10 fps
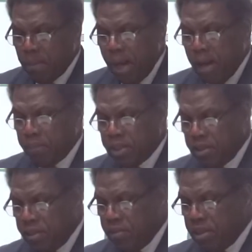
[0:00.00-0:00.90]
I'm happy
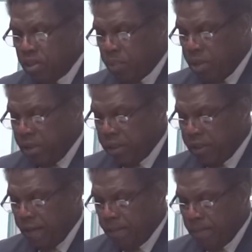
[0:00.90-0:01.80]
to live in this
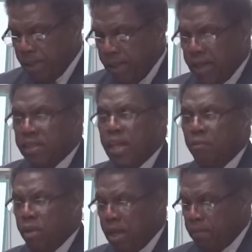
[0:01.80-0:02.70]
period is
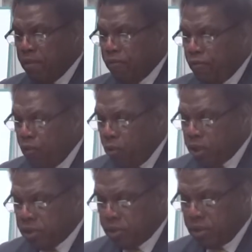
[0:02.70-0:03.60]
that we have been
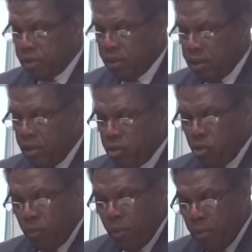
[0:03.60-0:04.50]
forced
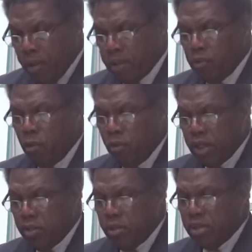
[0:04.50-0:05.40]
to a point where
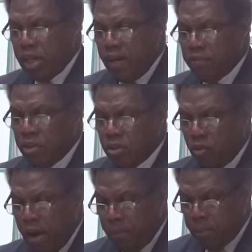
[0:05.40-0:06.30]
we're going to have to
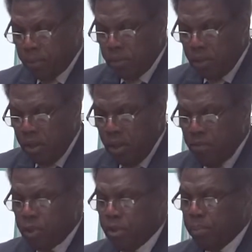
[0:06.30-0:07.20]
grapple
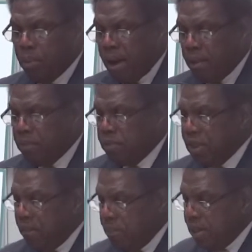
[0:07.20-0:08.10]
with the problems
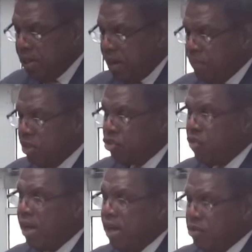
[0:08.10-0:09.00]
that men have been
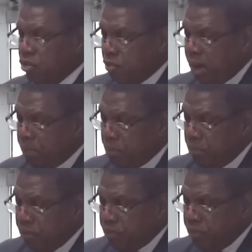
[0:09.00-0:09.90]
trying to
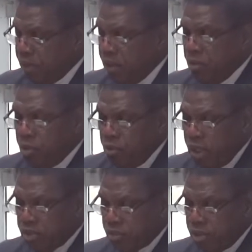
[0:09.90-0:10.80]
grapple with through
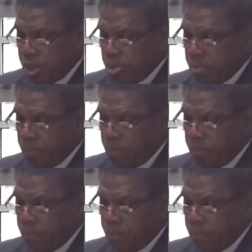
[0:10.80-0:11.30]
history.